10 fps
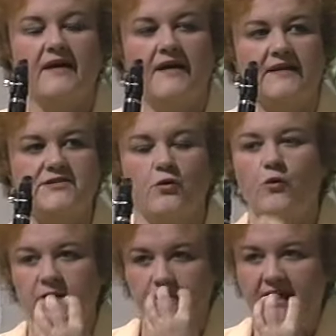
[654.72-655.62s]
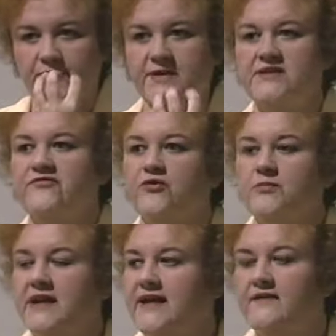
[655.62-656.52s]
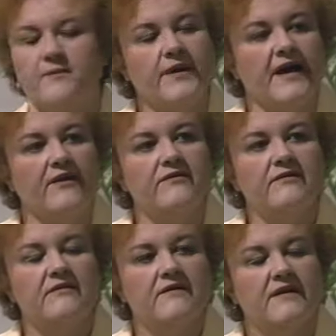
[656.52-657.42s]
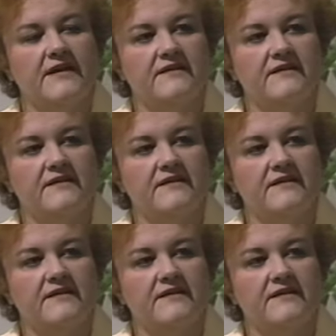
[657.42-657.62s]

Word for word: uh, to hold the mouthpiece firmly in the mouth. But there is a